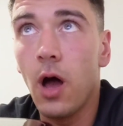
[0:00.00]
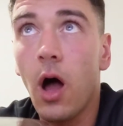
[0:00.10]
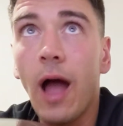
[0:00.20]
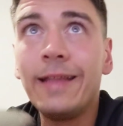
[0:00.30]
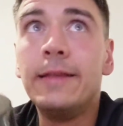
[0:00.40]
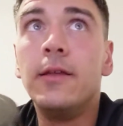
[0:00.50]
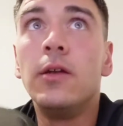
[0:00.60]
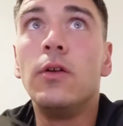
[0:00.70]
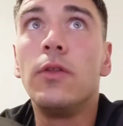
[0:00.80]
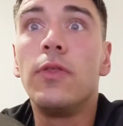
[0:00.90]
I
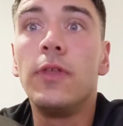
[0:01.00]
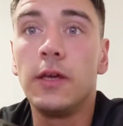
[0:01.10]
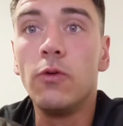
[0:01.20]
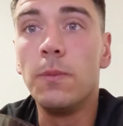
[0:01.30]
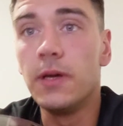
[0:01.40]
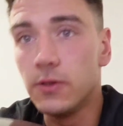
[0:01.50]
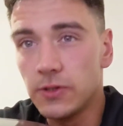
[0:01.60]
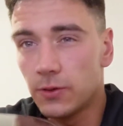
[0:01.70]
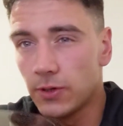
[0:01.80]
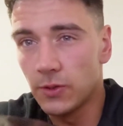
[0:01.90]
didn't think it would be as
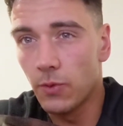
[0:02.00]
good as it